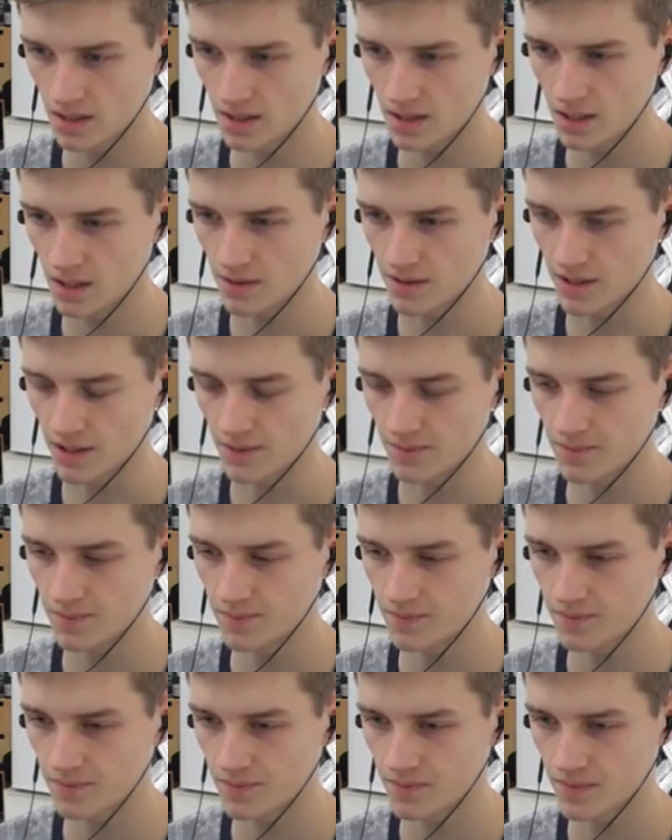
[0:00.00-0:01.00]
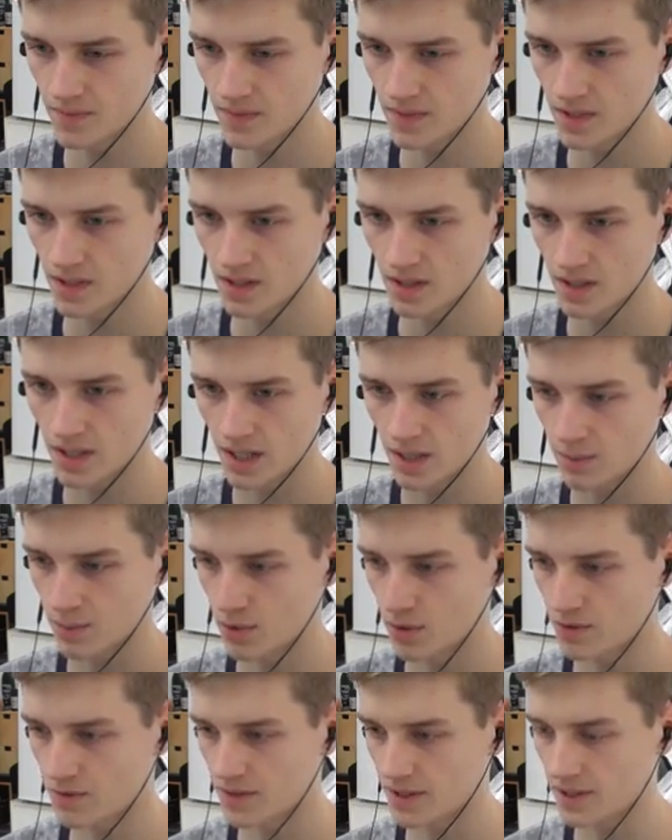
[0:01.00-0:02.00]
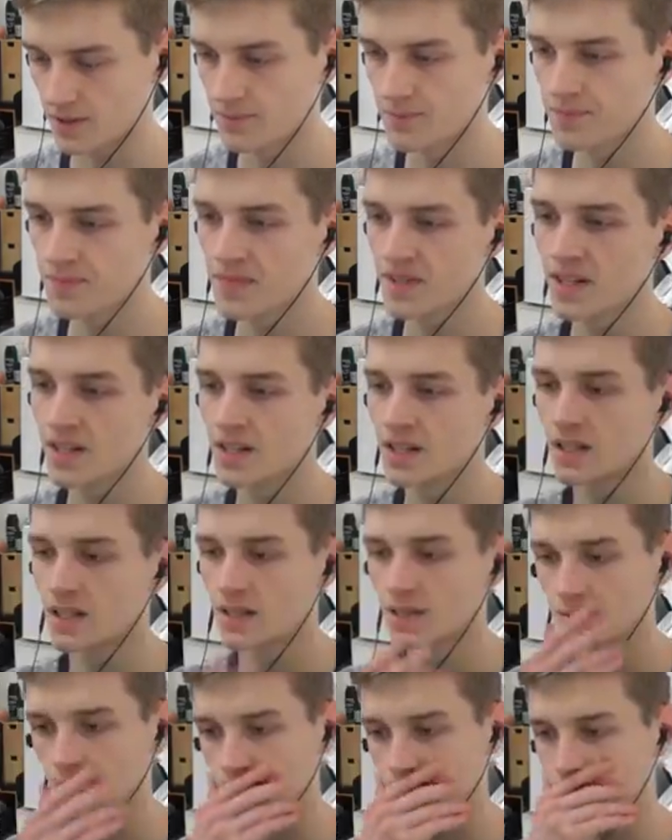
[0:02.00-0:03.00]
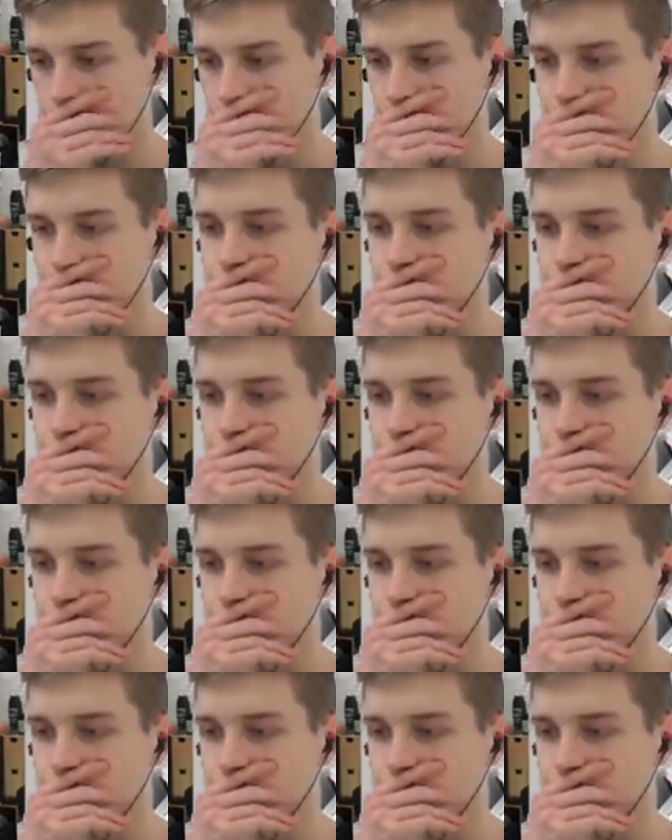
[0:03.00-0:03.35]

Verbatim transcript: There we go. Alright, perfect. Okay, I'll